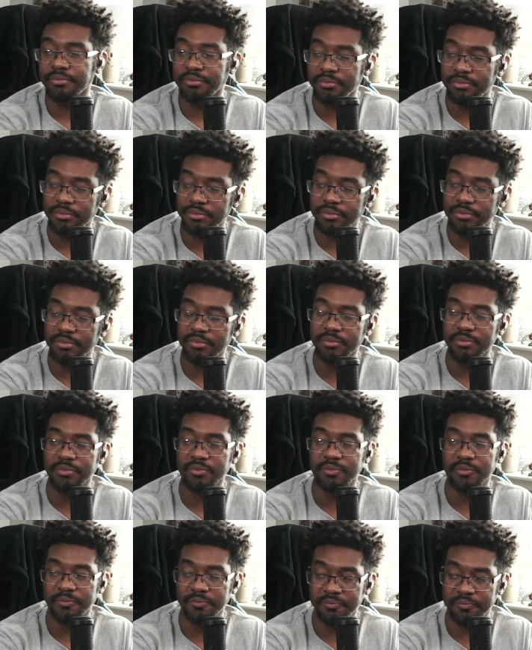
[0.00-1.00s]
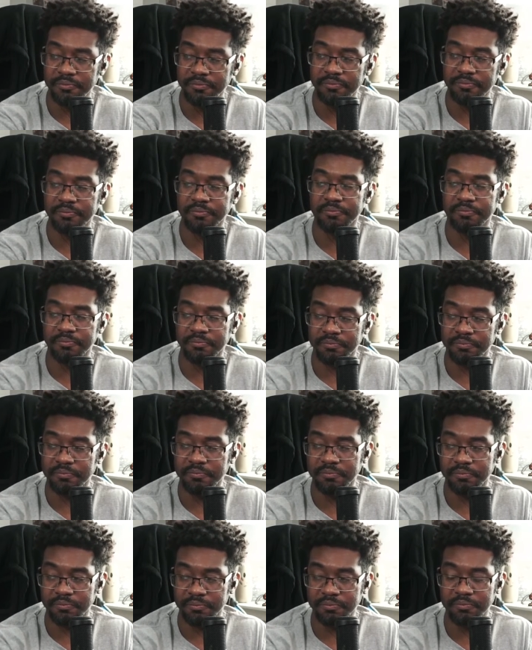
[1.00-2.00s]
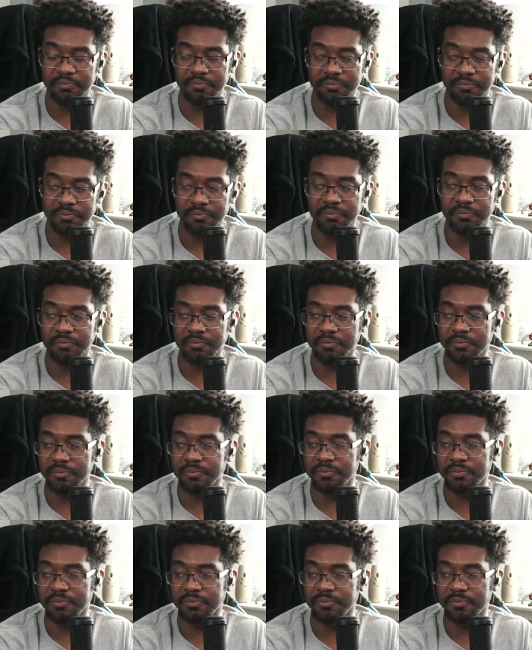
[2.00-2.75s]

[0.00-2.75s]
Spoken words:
(no one is talking)